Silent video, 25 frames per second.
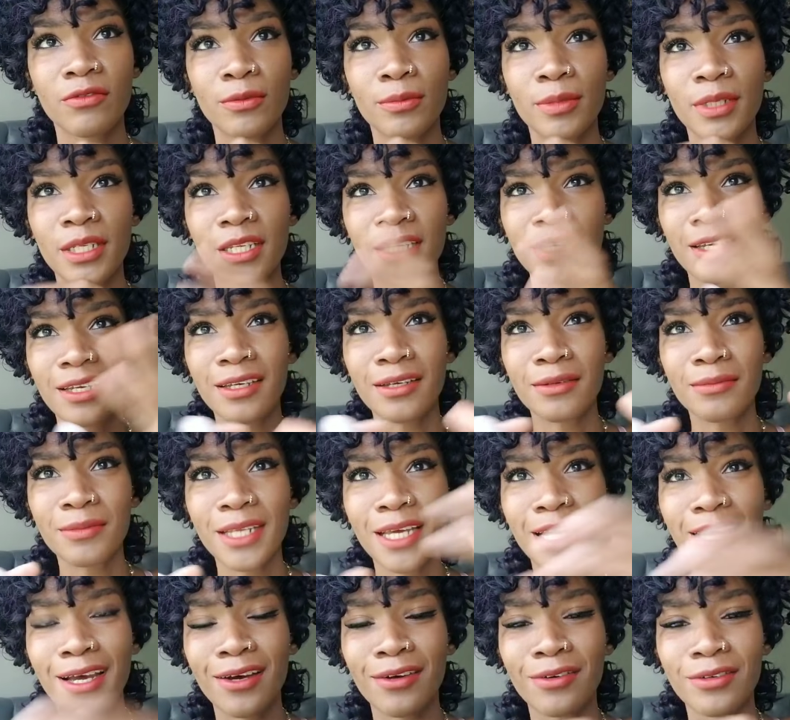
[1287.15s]
But look at him
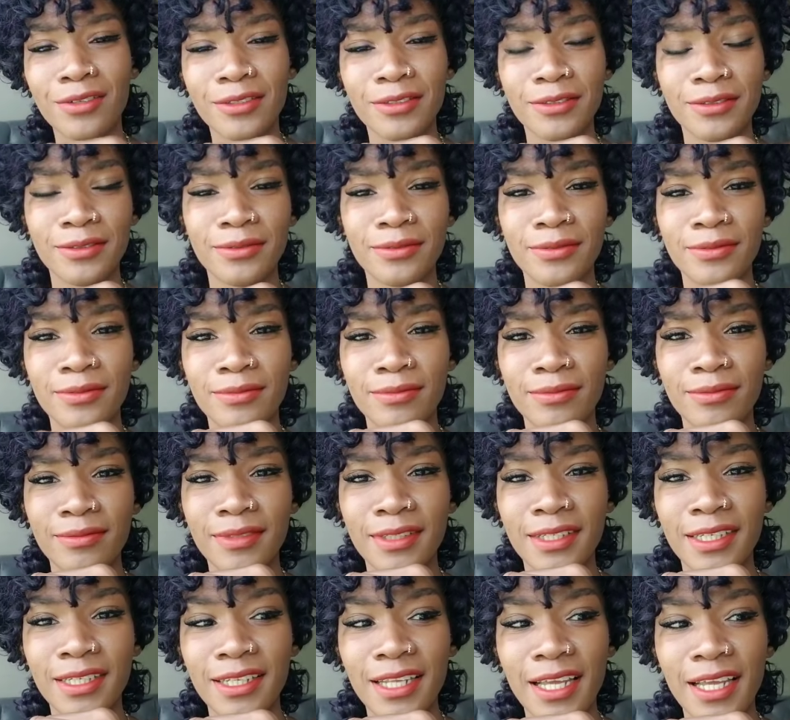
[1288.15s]
now.
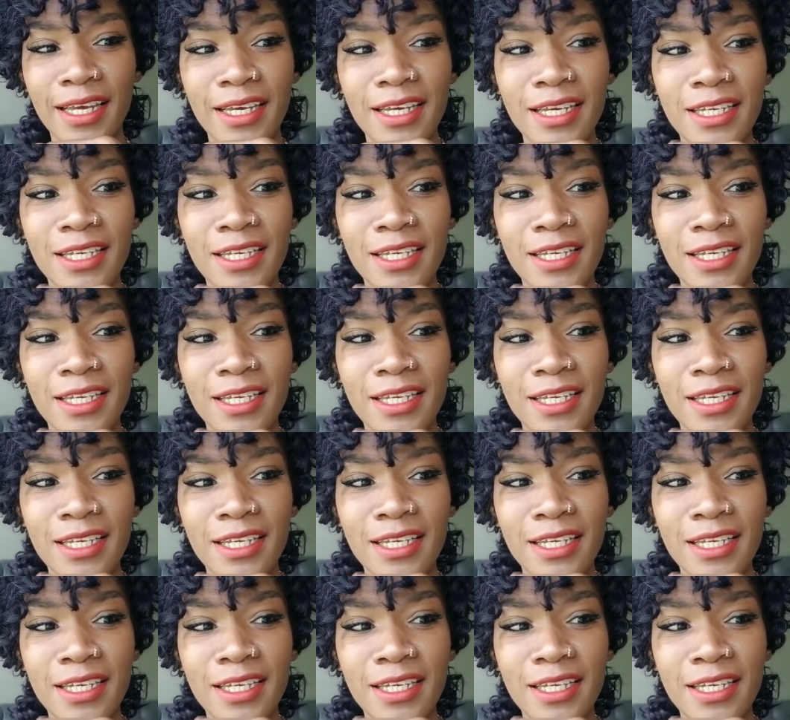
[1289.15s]
Like, he's